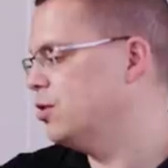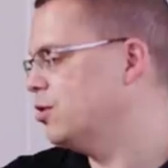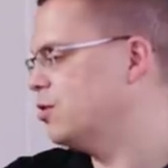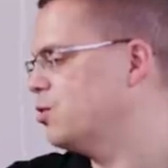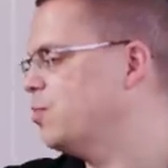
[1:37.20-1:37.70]

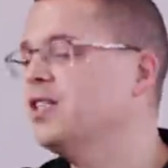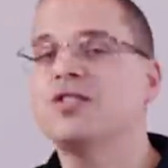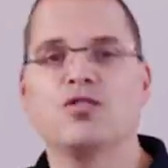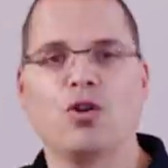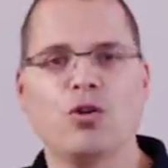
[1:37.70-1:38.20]
a split
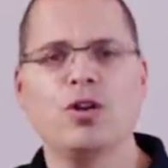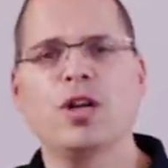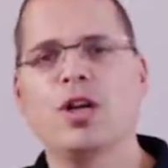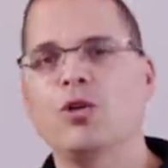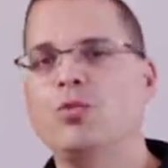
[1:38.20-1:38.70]
door,
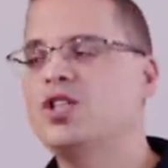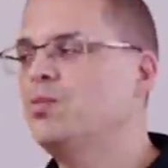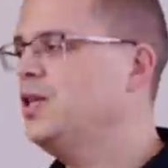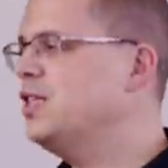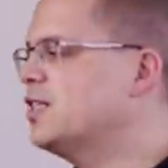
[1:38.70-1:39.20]
which
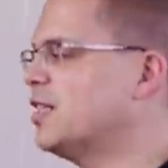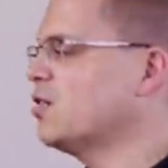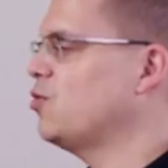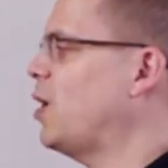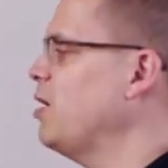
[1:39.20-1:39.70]
means that
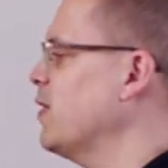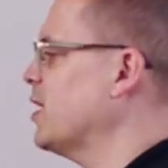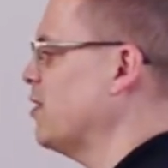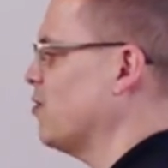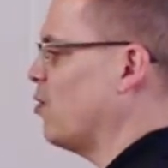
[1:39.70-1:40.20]
the driver
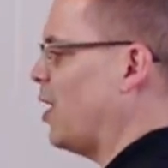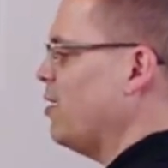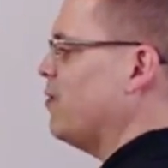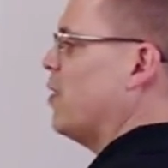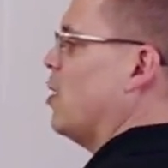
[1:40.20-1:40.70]
can
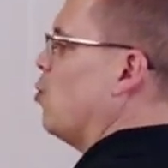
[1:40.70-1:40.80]
drive